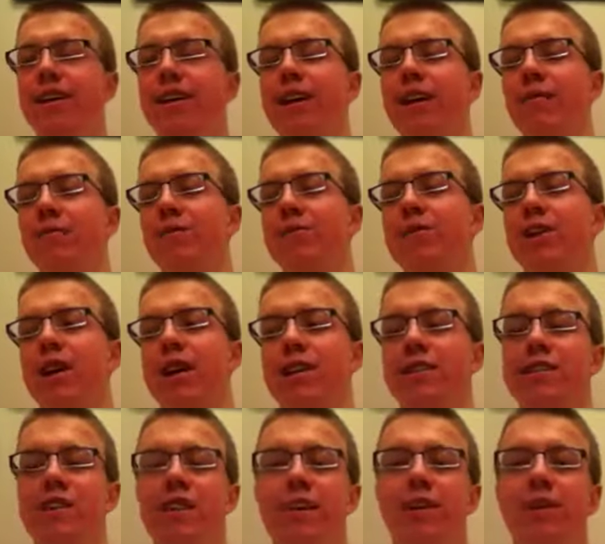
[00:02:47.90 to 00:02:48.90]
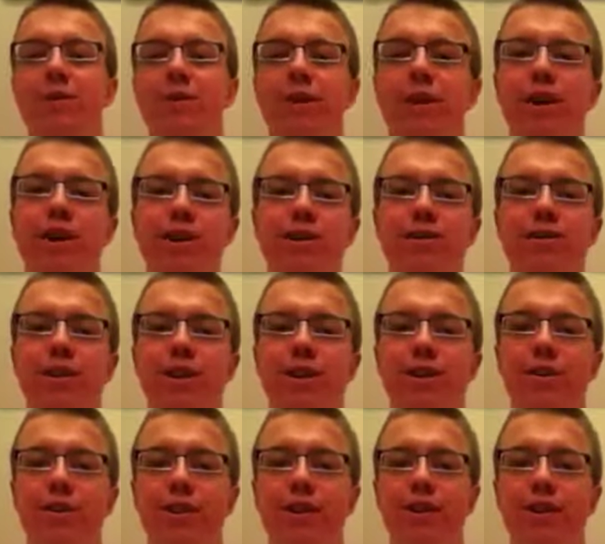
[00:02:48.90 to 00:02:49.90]
gamer tag taken away,
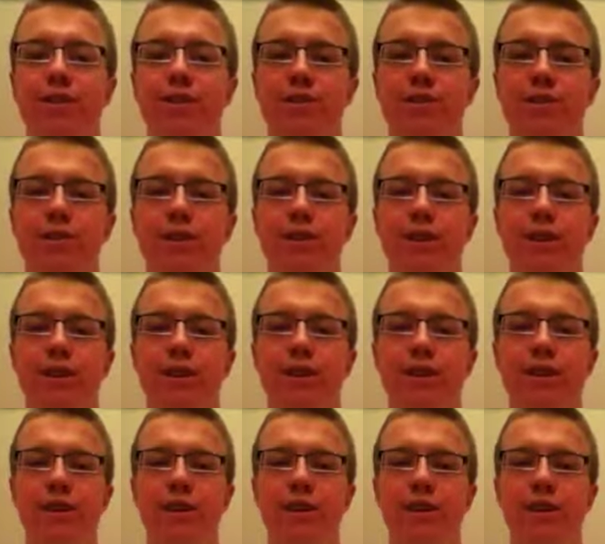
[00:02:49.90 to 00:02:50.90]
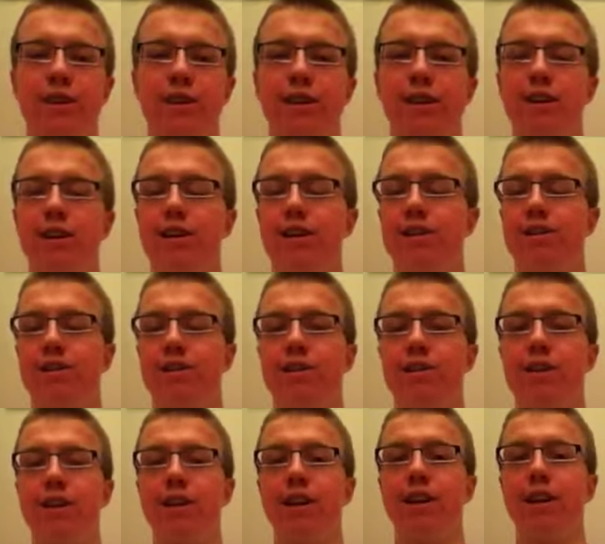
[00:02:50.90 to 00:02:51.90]
so he's
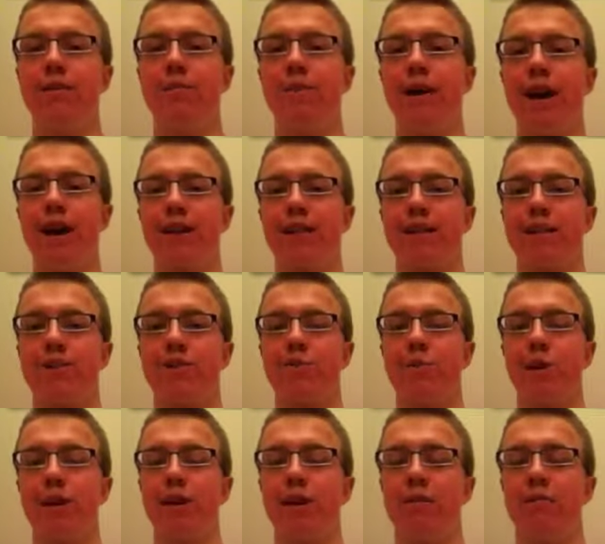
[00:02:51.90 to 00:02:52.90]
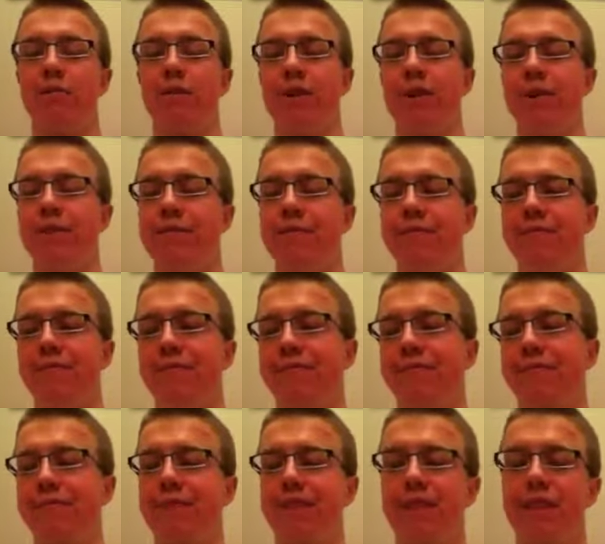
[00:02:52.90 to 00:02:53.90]
going to get it back this week, but
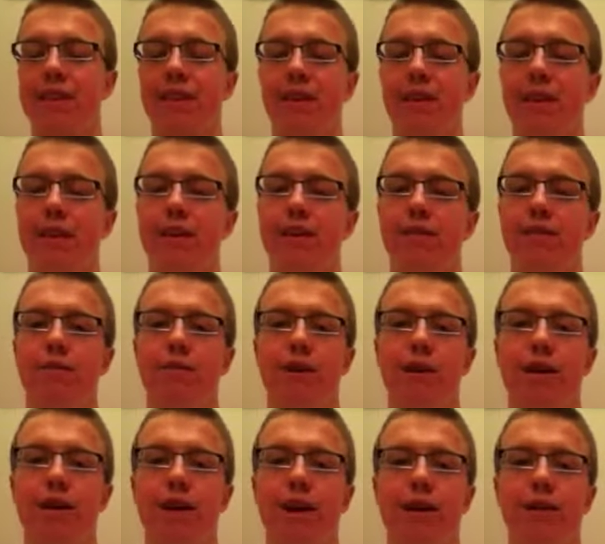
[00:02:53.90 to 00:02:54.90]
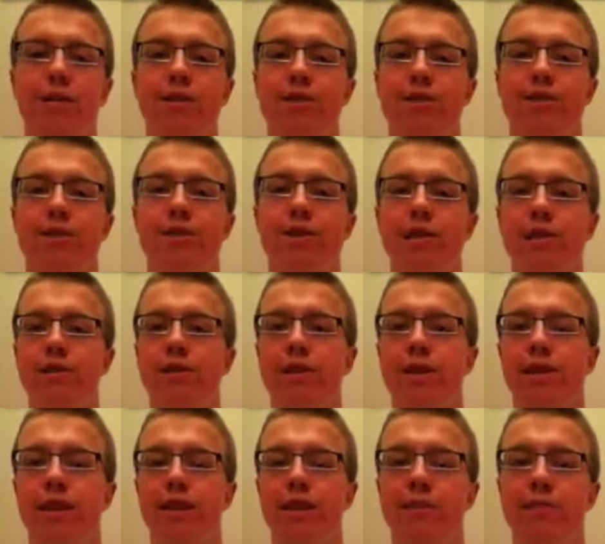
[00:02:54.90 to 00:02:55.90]
right now he's using
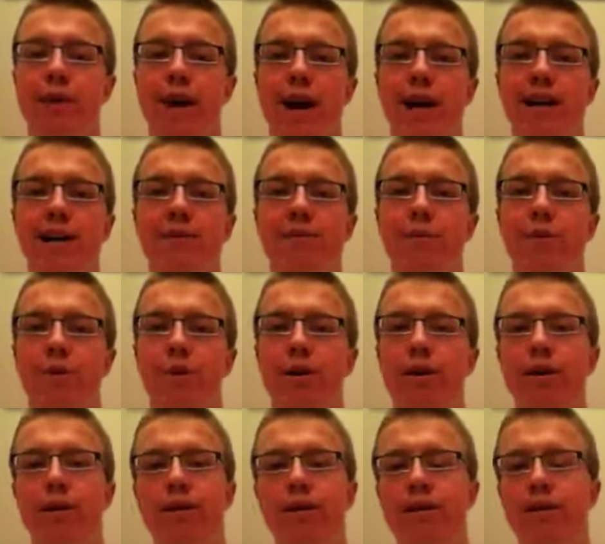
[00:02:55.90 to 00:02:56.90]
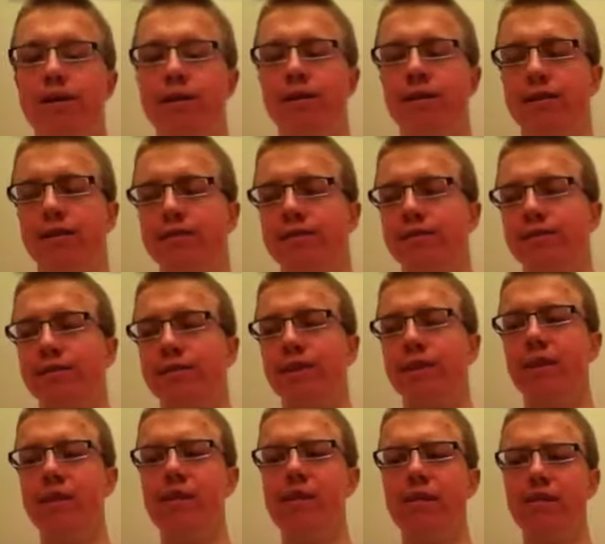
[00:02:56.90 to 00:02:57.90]
like a backup one.
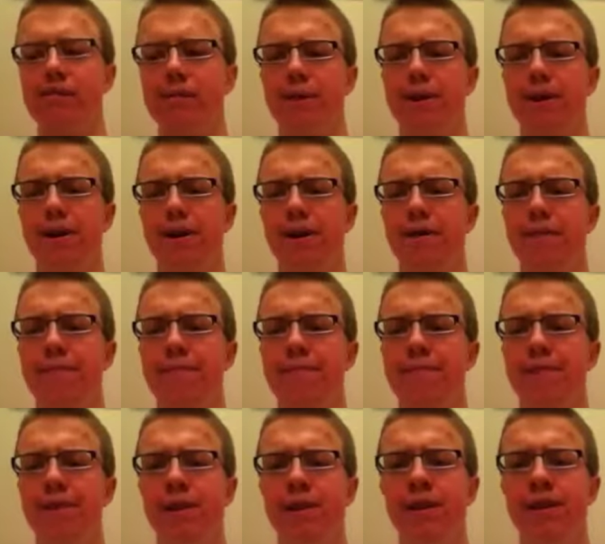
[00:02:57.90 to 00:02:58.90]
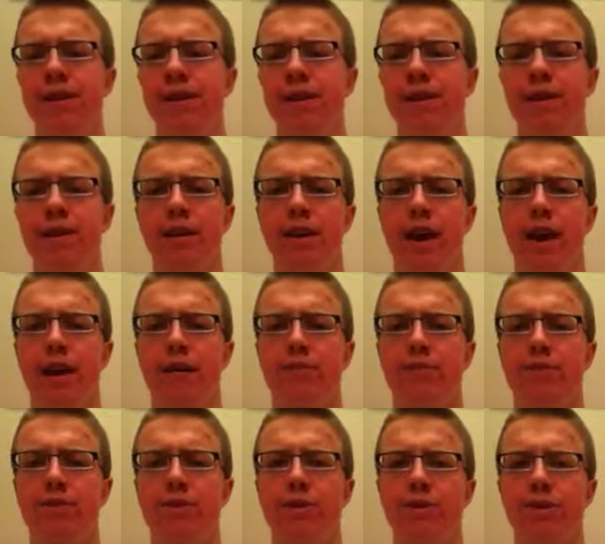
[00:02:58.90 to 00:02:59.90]
But yeah, I'm
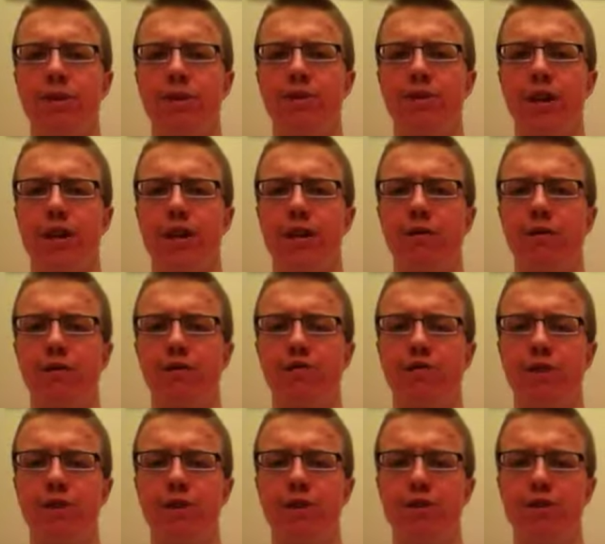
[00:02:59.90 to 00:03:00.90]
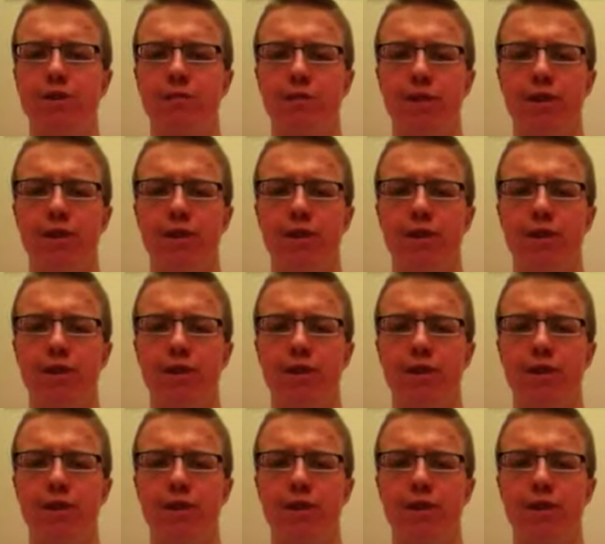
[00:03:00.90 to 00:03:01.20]
still deciding which videos I'm